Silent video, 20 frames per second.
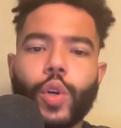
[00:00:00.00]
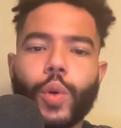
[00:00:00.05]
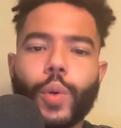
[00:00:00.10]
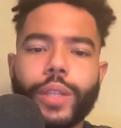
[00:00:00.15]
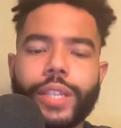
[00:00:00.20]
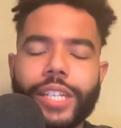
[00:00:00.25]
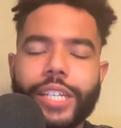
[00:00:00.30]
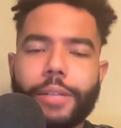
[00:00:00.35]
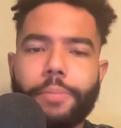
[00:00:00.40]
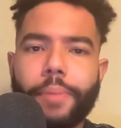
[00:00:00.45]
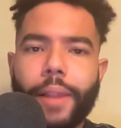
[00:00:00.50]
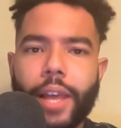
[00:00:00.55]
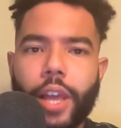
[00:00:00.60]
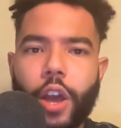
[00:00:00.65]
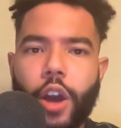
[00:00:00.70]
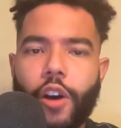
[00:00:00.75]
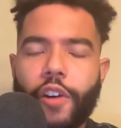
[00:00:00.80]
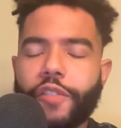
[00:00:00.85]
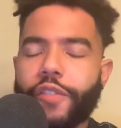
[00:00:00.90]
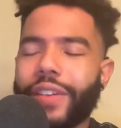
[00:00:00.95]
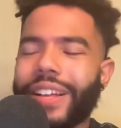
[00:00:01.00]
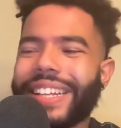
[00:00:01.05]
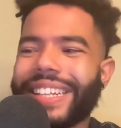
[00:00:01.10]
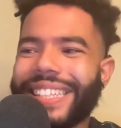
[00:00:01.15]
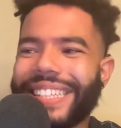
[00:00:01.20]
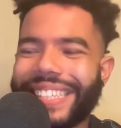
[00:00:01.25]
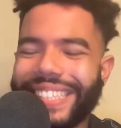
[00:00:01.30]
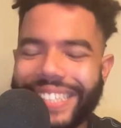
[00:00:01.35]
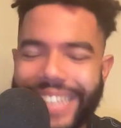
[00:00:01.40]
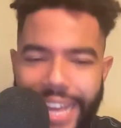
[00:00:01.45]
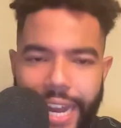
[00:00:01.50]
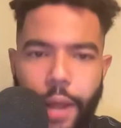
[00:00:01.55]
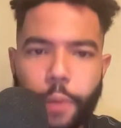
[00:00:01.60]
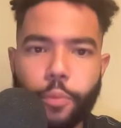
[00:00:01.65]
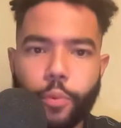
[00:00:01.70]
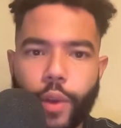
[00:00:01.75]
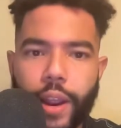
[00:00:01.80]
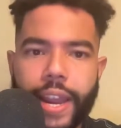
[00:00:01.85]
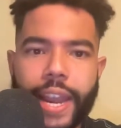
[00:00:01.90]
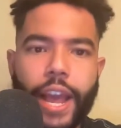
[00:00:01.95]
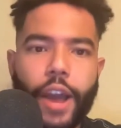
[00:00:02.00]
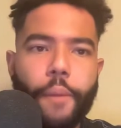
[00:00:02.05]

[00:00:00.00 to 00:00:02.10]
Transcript: with this playoff setup right now.